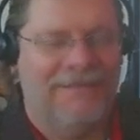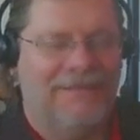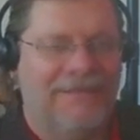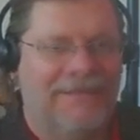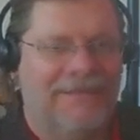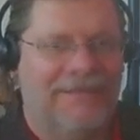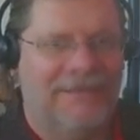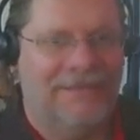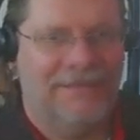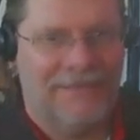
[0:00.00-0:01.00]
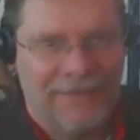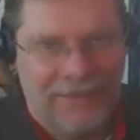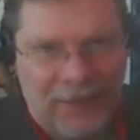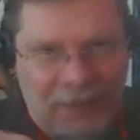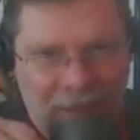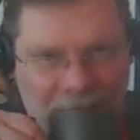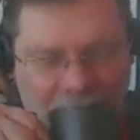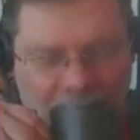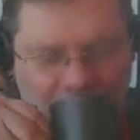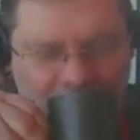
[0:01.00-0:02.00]

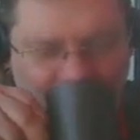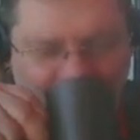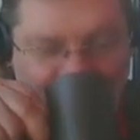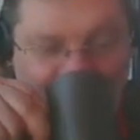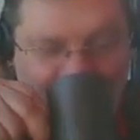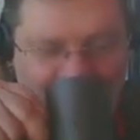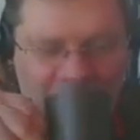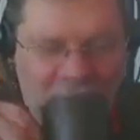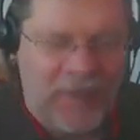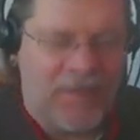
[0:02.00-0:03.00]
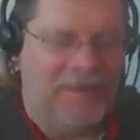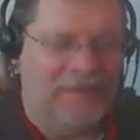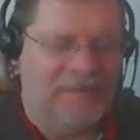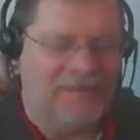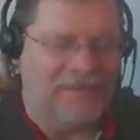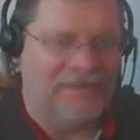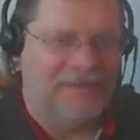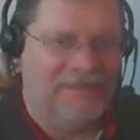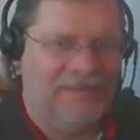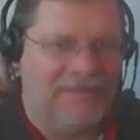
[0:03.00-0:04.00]

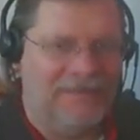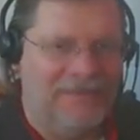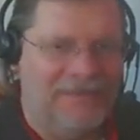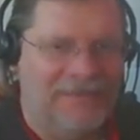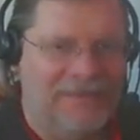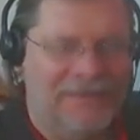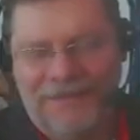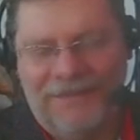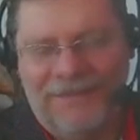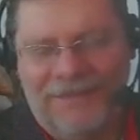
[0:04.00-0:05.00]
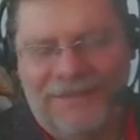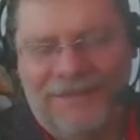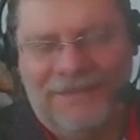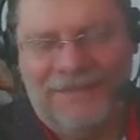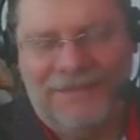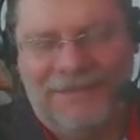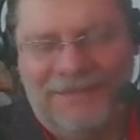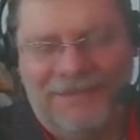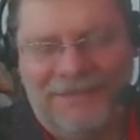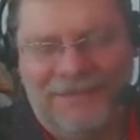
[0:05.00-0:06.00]

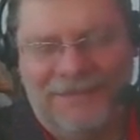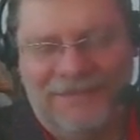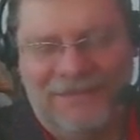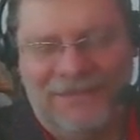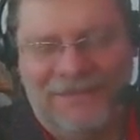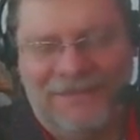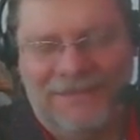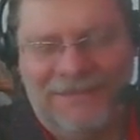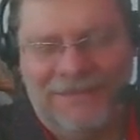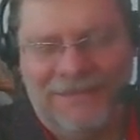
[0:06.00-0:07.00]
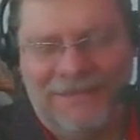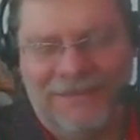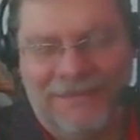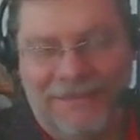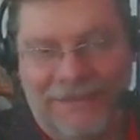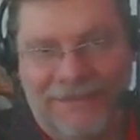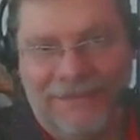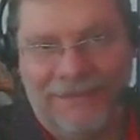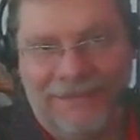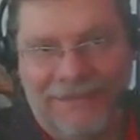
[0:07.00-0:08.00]
(silent)